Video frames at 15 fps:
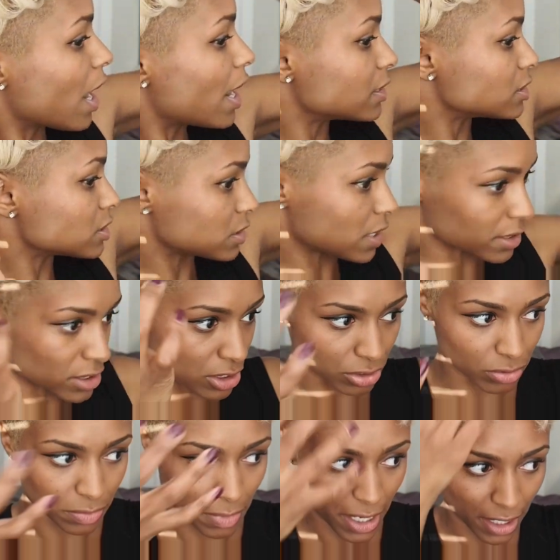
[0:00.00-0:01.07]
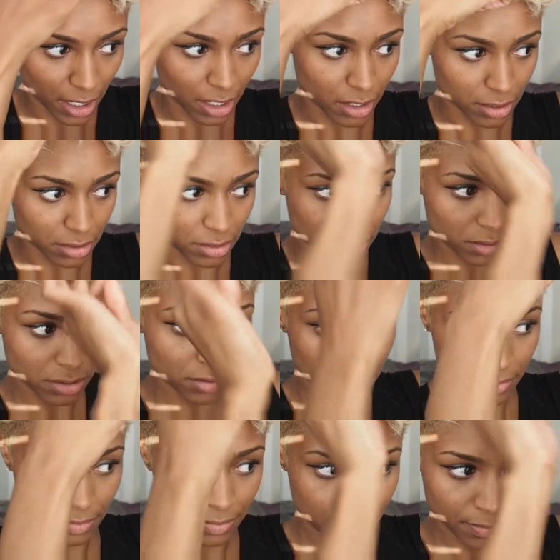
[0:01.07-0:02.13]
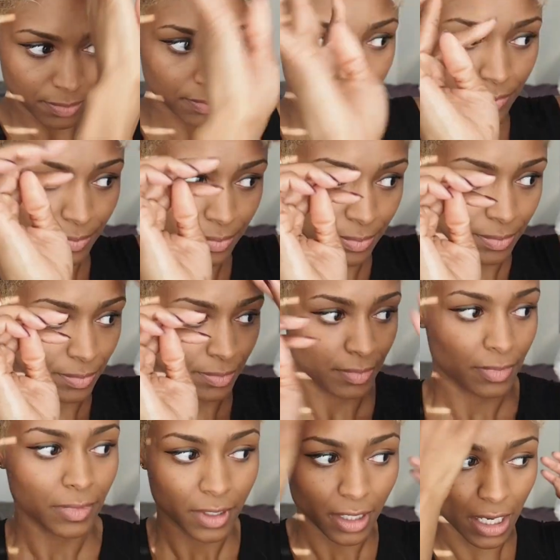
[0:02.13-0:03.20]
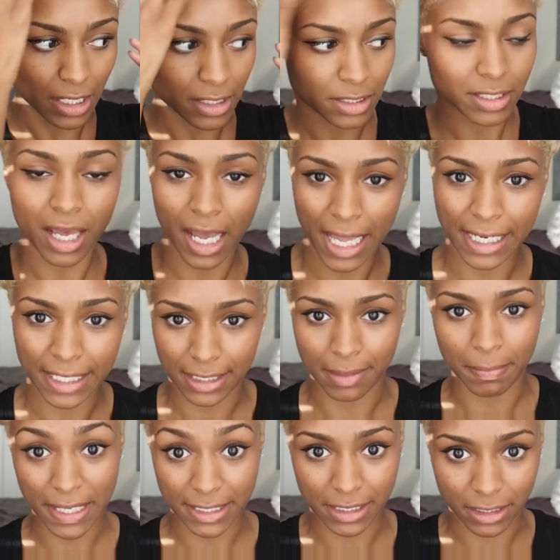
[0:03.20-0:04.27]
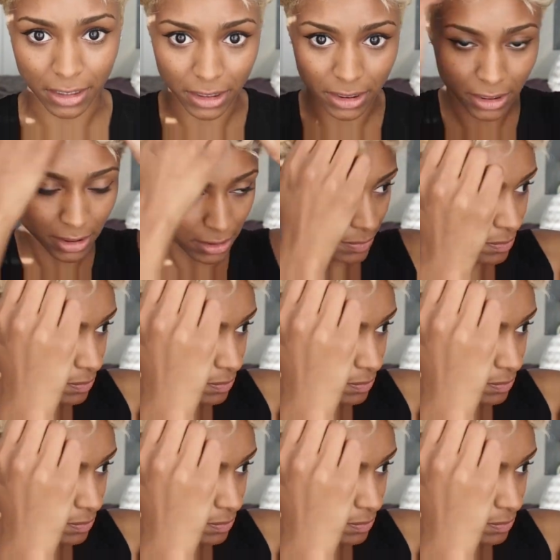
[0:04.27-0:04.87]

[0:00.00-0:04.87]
I just like to use my hands because I like the messy look.